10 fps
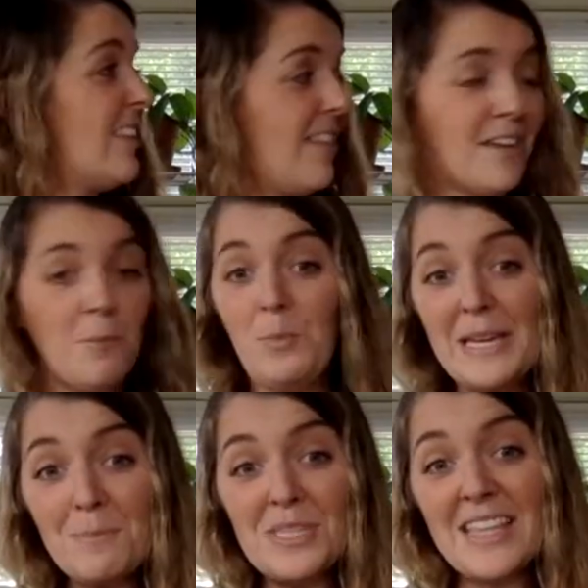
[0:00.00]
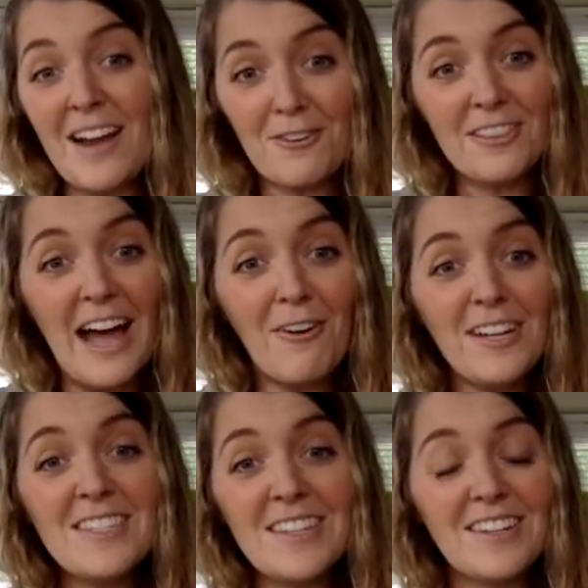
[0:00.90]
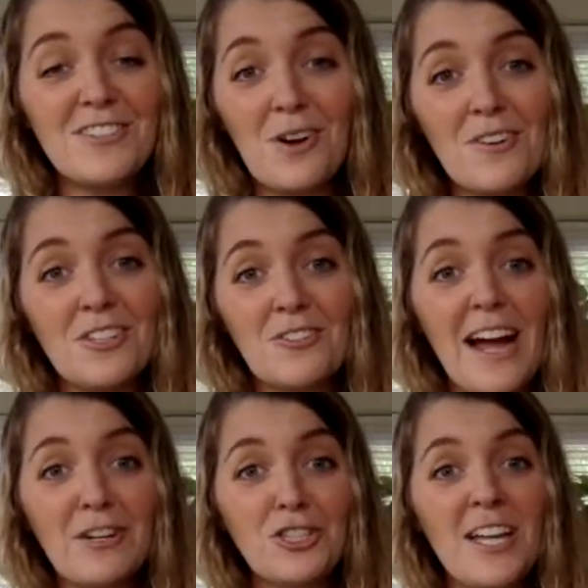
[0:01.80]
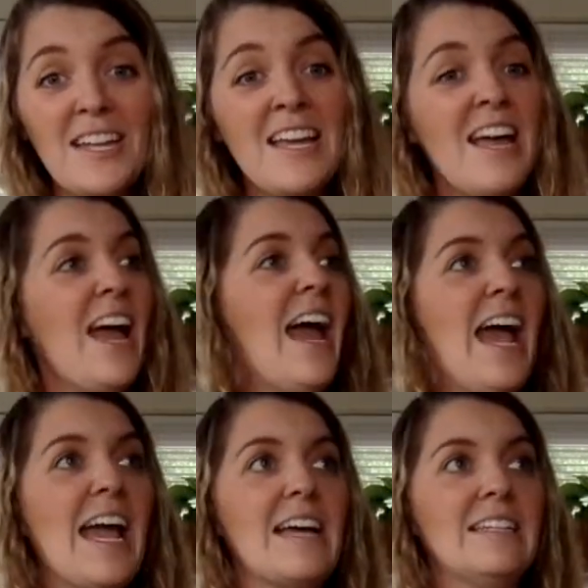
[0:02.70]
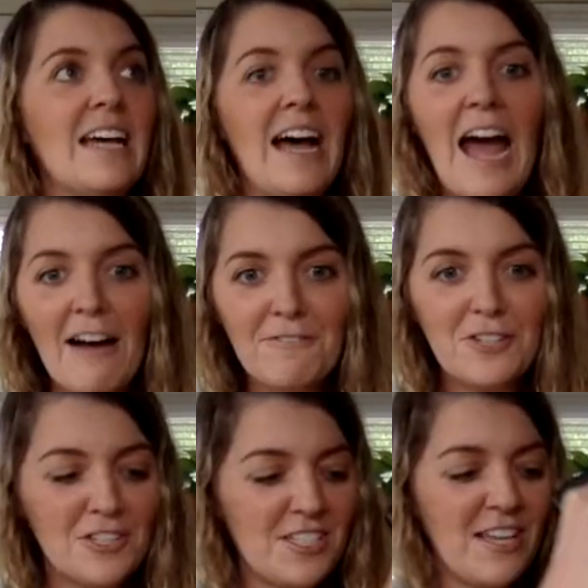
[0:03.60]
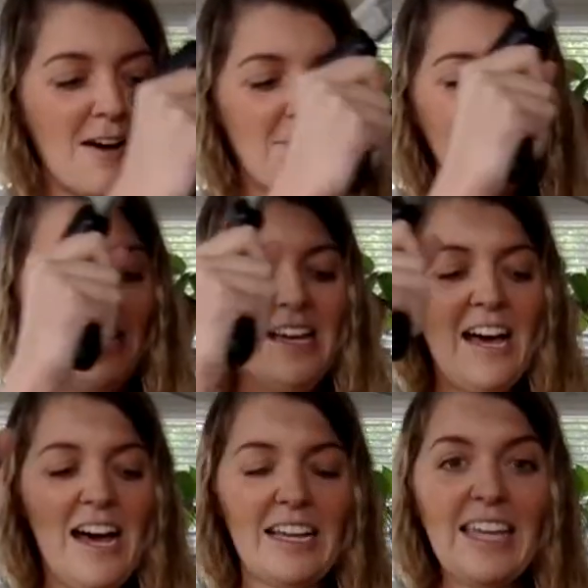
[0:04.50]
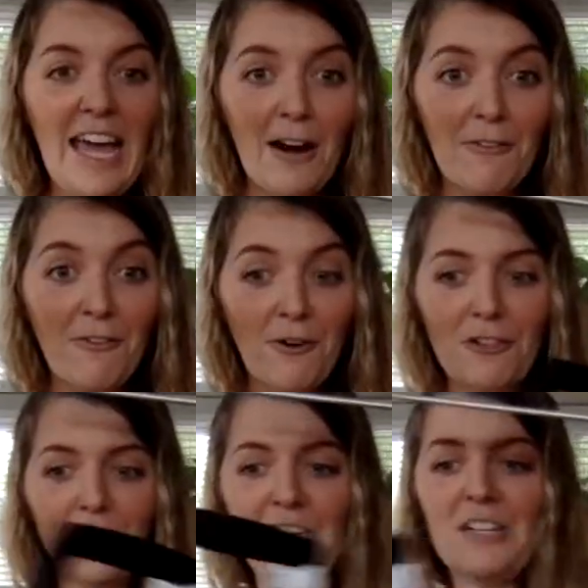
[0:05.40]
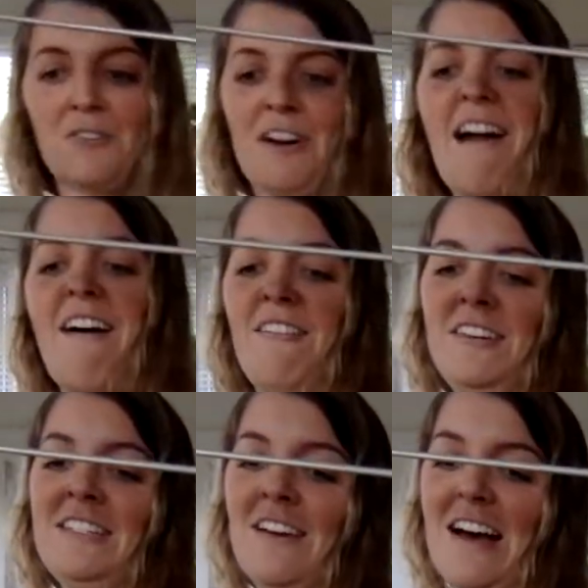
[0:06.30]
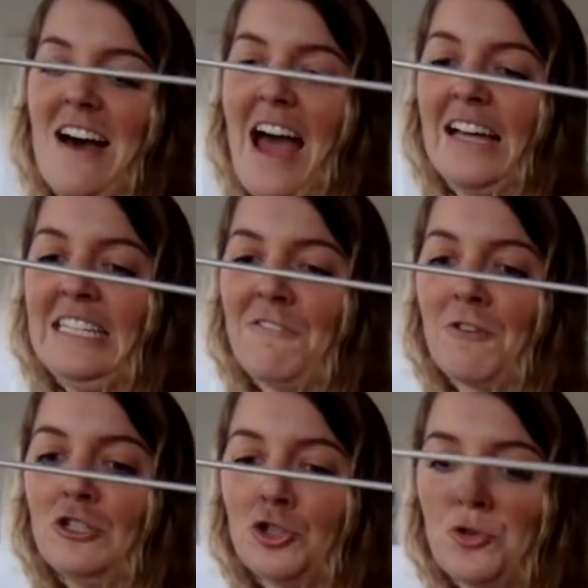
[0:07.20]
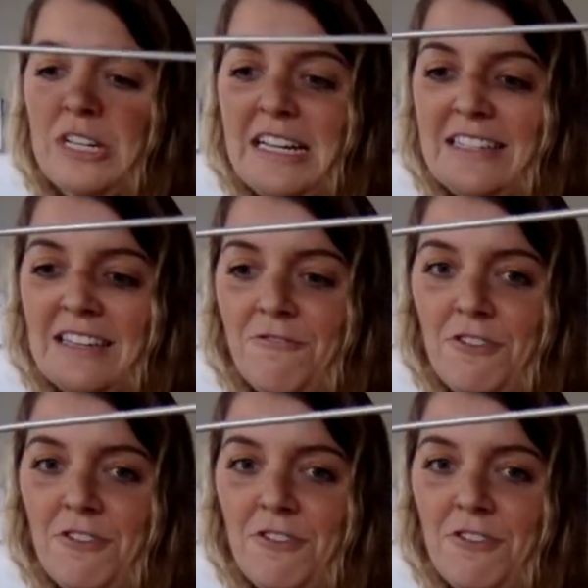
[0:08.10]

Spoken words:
the beeps that are loudest in a certain direction. And after some careful looking around at different trees and